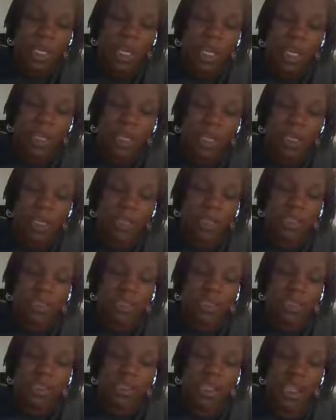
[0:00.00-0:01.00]

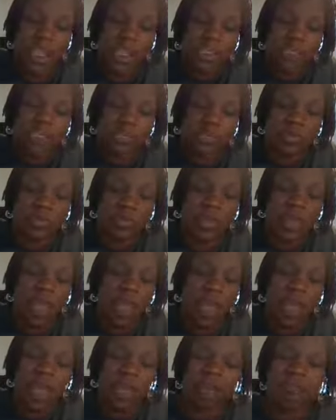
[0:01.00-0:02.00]
And next we
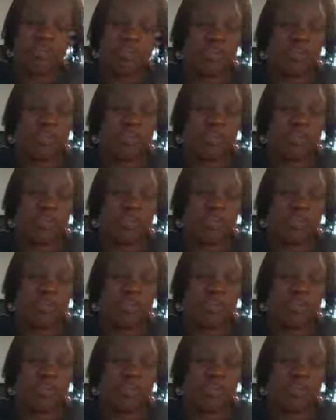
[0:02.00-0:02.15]
have